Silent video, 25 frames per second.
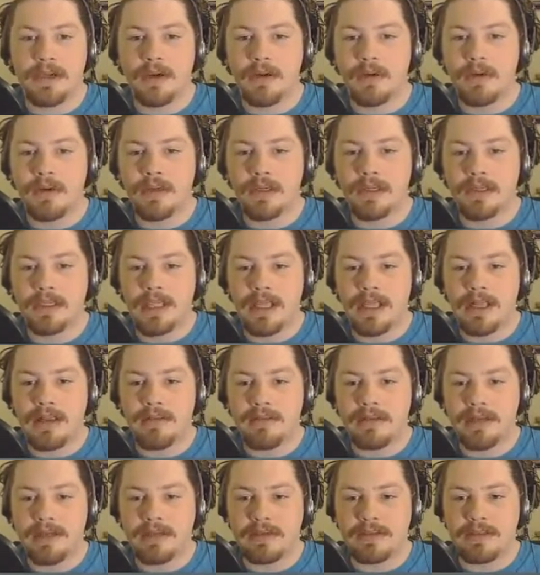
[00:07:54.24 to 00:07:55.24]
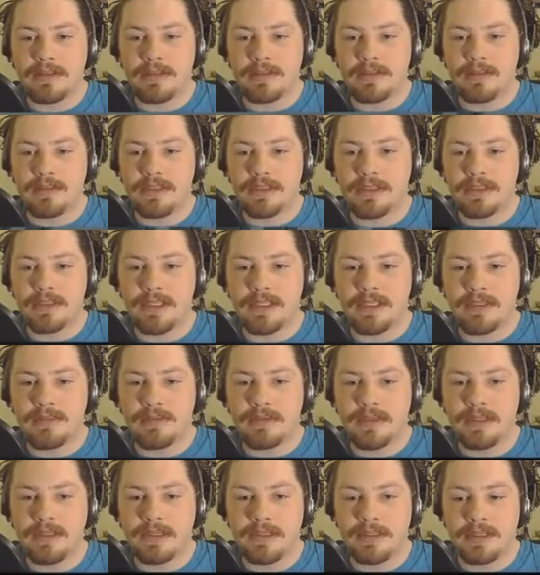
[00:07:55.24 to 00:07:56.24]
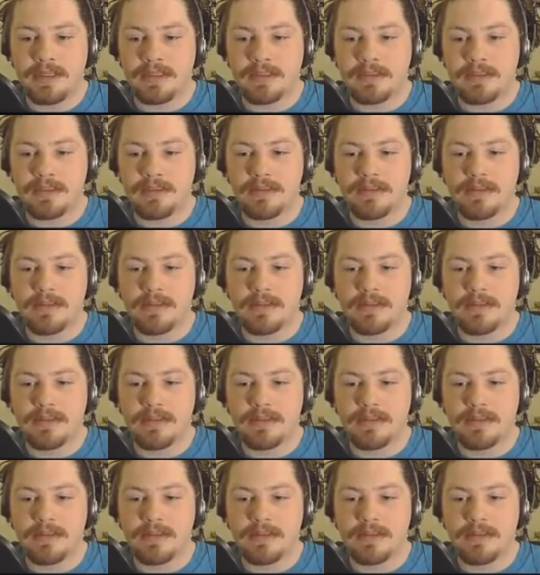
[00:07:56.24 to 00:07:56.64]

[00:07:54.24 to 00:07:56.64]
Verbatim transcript: Oh, look, the elevator still works and everything.